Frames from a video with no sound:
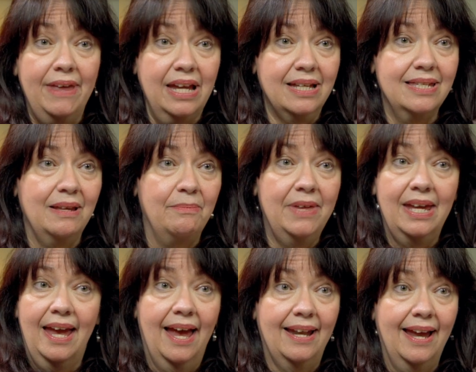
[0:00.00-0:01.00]
think something
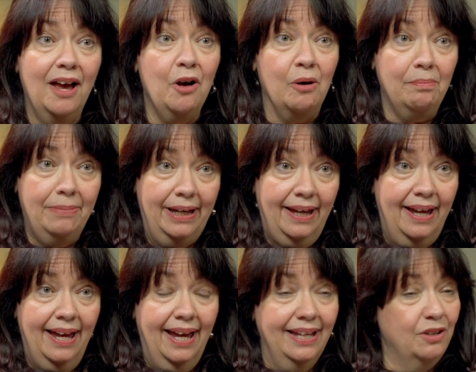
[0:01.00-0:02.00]
can't help,
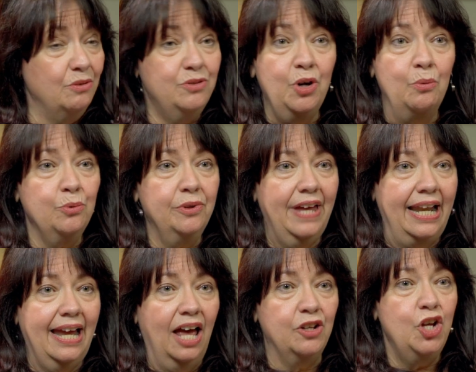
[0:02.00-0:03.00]
you know, don't rule
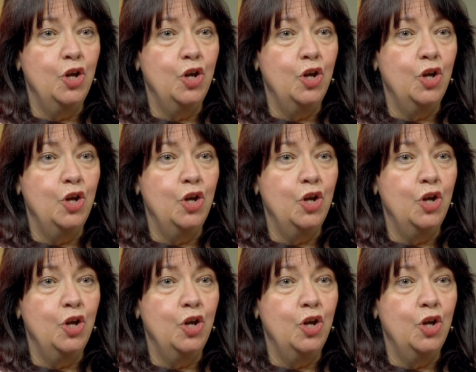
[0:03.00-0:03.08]
that out.